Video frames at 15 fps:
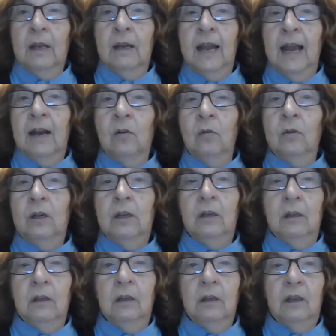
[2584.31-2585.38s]
Now,
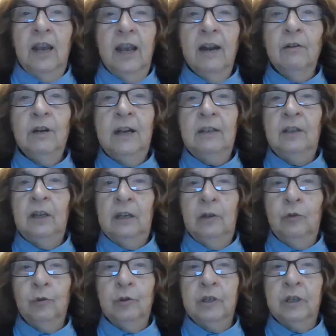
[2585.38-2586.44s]
Karen has an
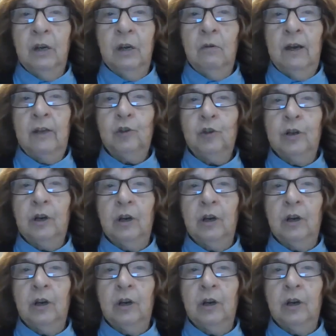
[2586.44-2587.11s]
interesting question.